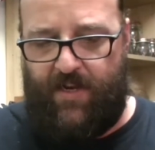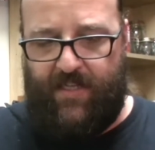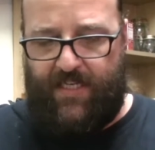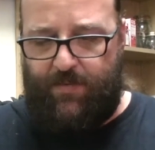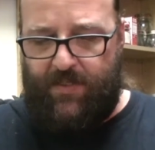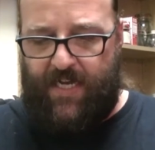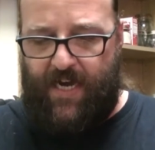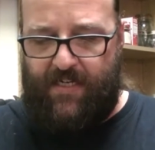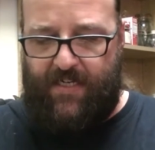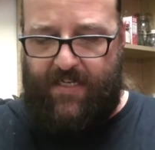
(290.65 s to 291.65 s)
And this one's
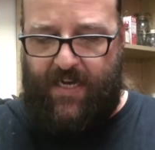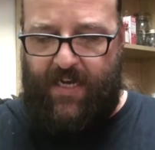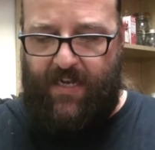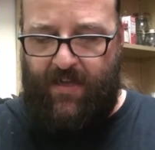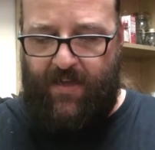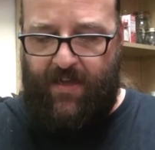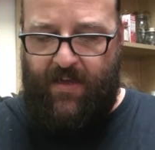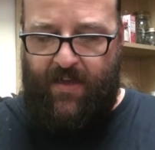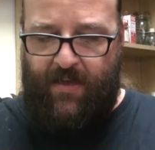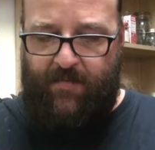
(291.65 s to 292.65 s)
hard to date
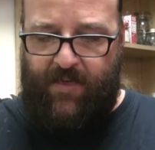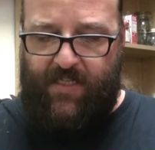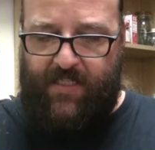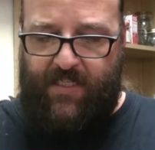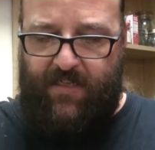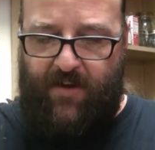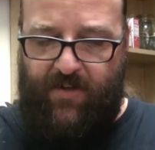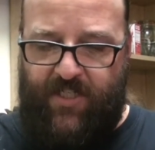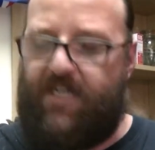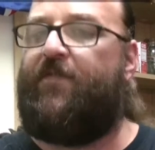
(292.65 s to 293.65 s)
because there's no
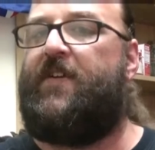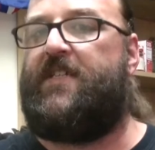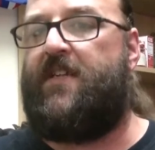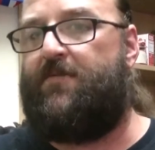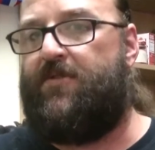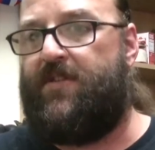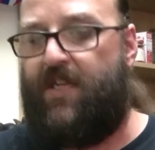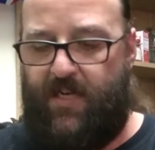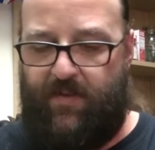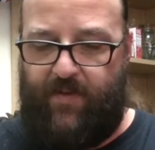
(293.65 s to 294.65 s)
suffix number on
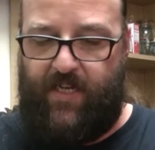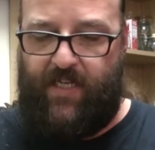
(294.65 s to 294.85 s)
the end of it.